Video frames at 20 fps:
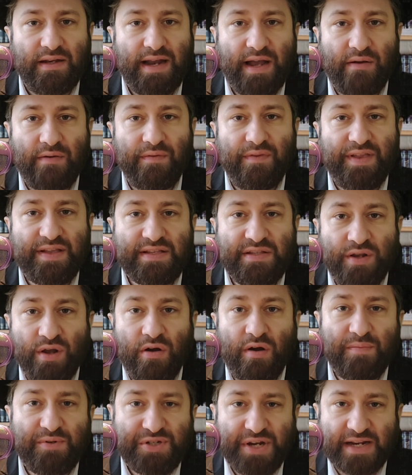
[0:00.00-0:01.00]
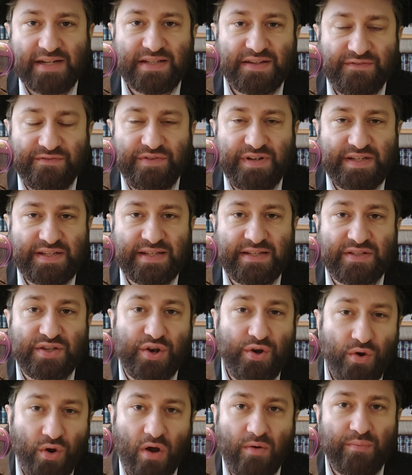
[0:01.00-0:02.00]
Now, there's no objective reason
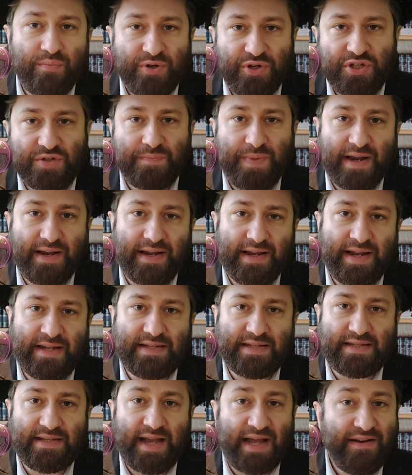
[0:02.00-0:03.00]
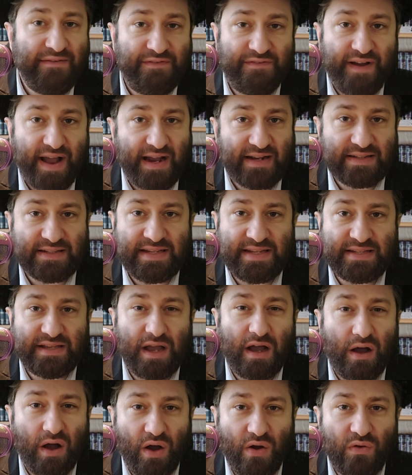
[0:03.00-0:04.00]
to not push back against it. And in fact, it's
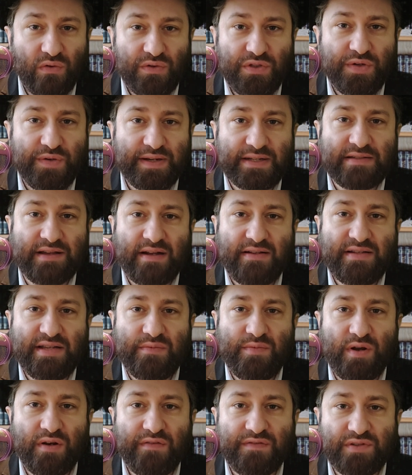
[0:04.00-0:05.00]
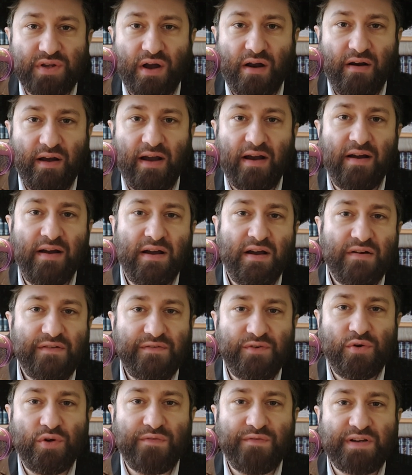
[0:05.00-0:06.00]
a whole new exciting world of Torah
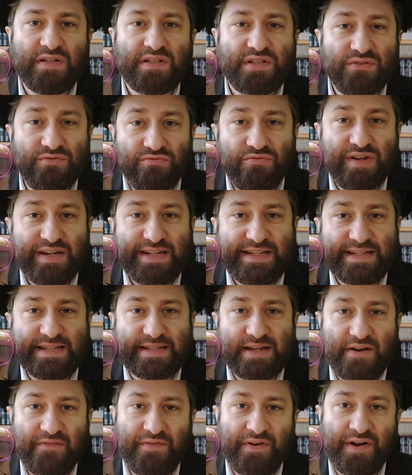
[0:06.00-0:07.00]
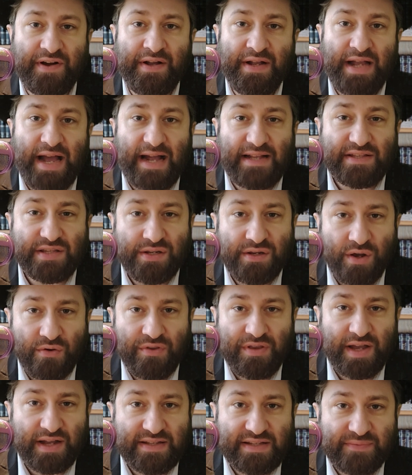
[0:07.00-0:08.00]
for all of us to rediscover, and to know
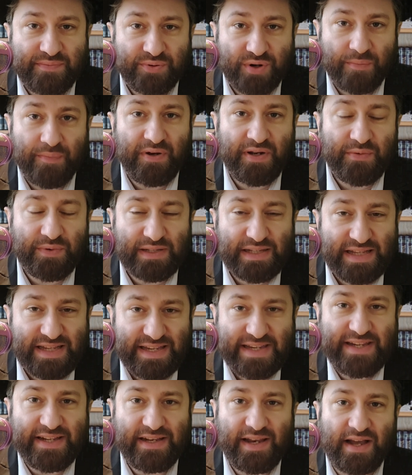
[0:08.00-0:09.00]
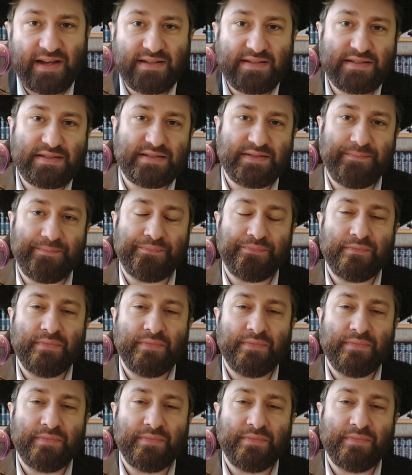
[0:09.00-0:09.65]
the idea properly will heal us.